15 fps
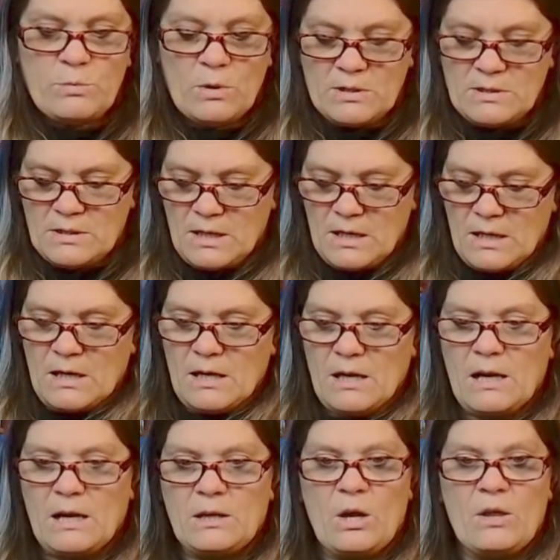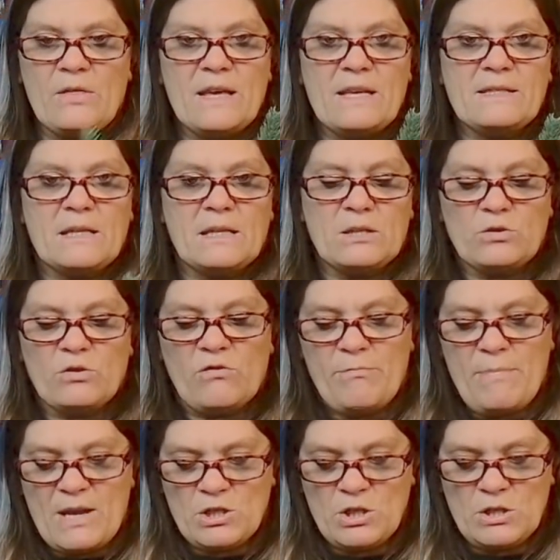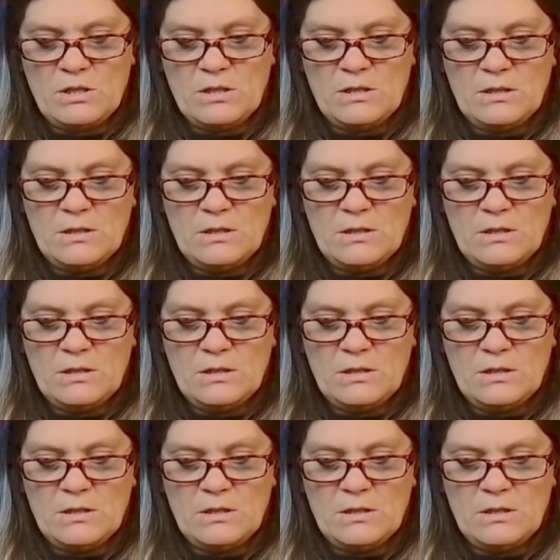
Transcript: was I got this and I sort of measured